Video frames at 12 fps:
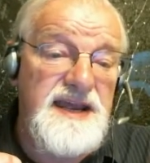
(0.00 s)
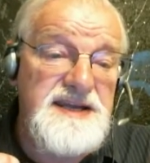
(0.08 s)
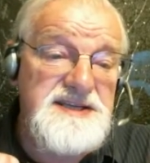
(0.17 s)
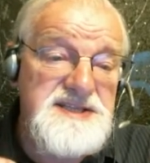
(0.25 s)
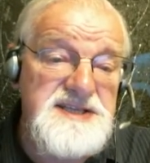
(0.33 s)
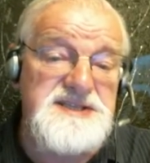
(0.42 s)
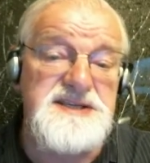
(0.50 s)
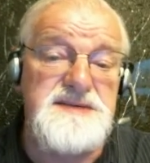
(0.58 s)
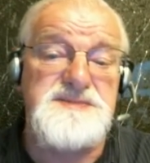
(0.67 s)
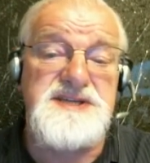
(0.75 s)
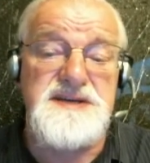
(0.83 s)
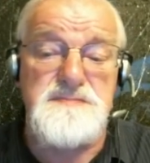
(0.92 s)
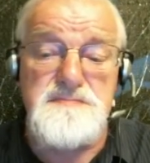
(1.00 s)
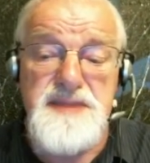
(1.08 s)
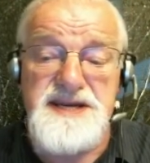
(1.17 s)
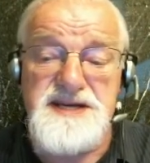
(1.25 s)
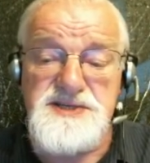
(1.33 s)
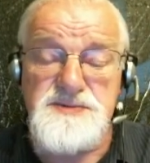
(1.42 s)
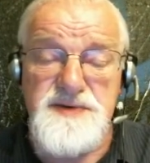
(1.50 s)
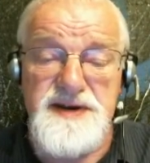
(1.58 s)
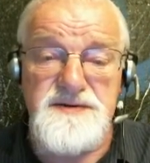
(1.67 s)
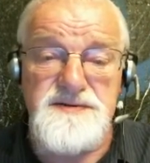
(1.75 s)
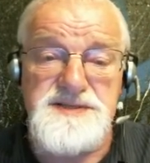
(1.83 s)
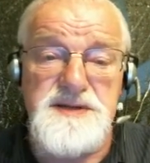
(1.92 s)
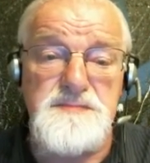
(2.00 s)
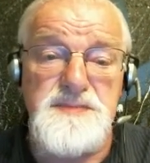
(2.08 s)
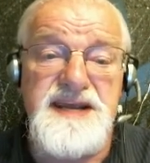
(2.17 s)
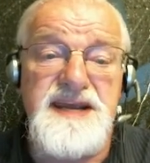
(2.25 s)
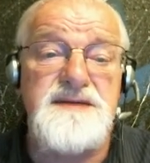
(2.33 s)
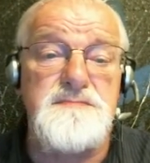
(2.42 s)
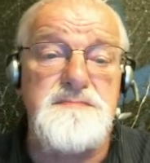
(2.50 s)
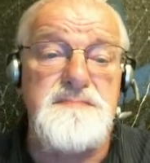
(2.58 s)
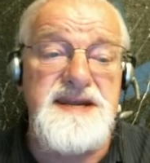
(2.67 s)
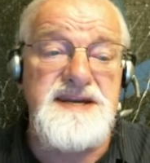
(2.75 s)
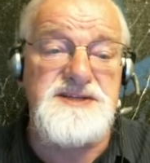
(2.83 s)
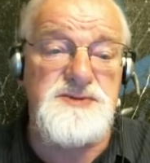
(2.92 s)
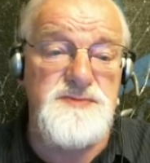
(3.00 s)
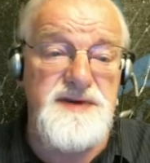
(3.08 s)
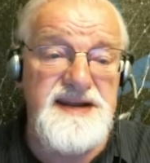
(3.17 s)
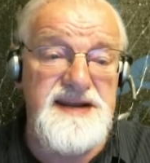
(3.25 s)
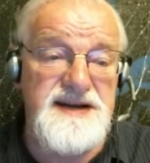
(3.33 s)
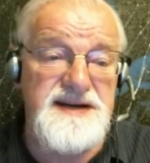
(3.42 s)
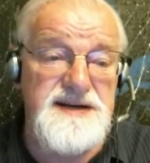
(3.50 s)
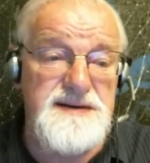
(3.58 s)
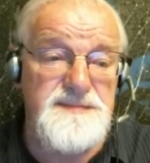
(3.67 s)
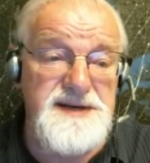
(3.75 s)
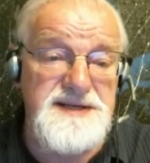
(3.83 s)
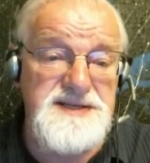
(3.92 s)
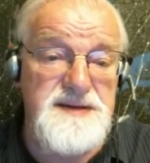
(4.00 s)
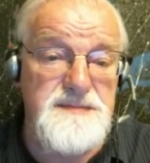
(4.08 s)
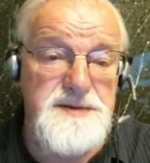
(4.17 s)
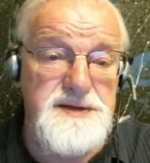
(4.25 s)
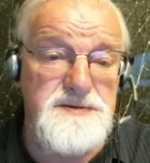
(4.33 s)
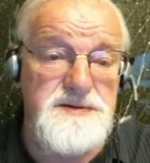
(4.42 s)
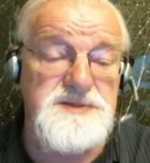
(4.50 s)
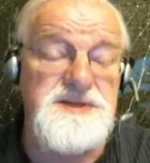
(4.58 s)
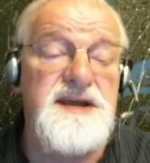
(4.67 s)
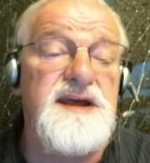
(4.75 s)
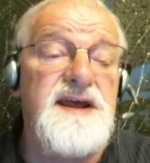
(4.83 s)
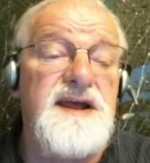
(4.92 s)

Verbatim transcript: a systems administrator, somebody administrating a company's computers,